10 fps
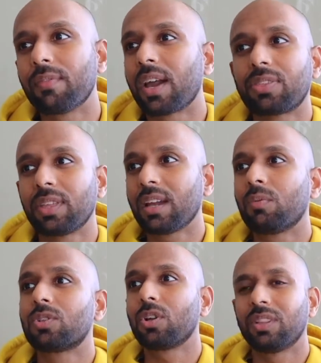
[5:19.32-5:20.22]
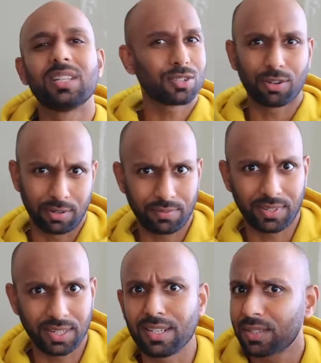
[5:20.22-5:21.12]
I think I was not this
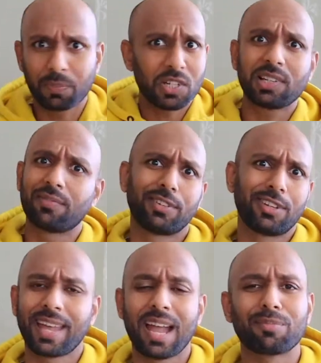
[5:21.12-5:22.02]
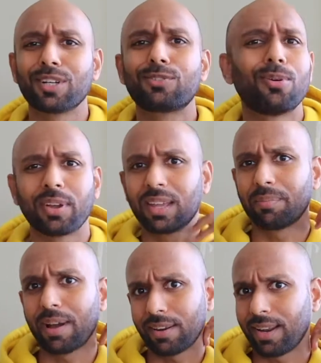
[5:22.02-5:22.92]
confident, especially in front of the camera, talking
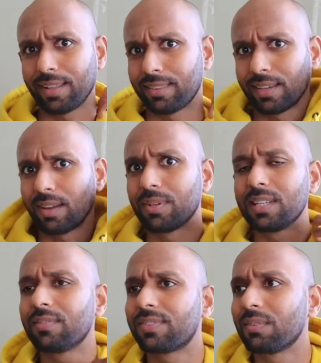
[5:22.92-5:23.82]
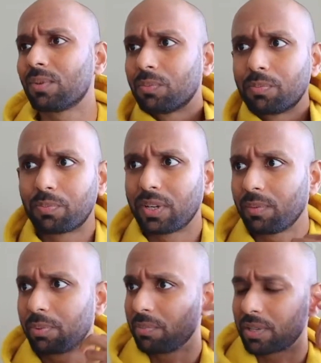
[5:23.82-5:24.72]
about anything. I mean, if someone
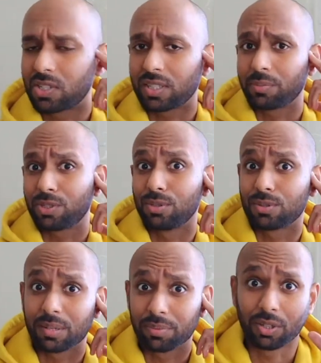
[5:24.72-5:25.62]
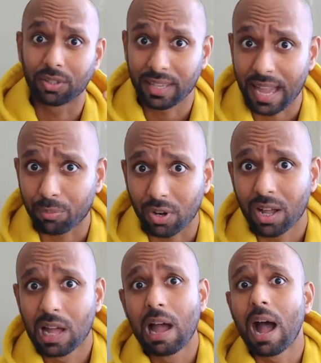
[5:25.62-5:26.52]
pretty much tell me to do something on the camera,
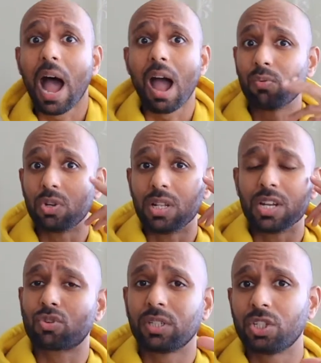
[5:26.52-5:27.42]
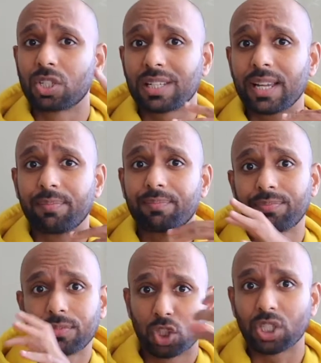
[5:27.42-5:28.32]
I would literally just like
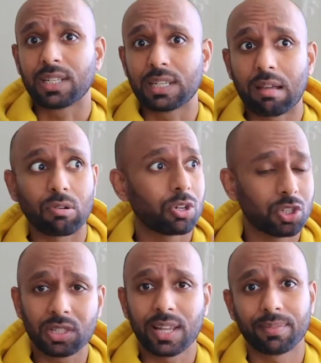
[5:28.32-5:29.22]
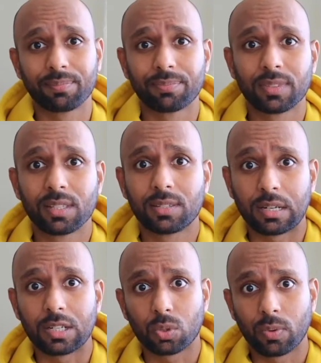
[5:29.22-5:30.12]
shut down or just like
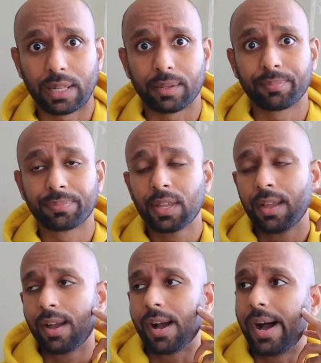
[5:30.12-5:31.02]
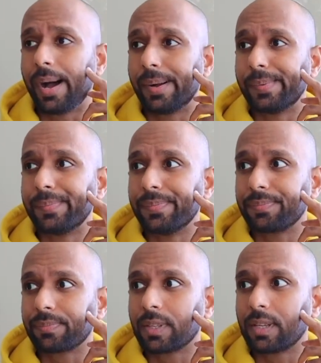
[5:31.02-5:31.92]
start sweating.
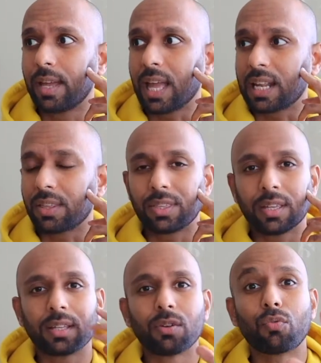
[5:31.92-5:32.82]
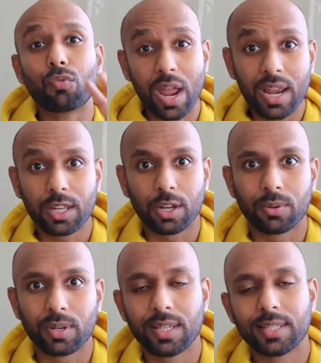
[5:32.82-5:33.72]
And I think
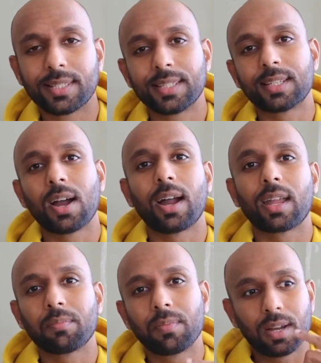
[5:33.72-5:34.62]
radio is the time.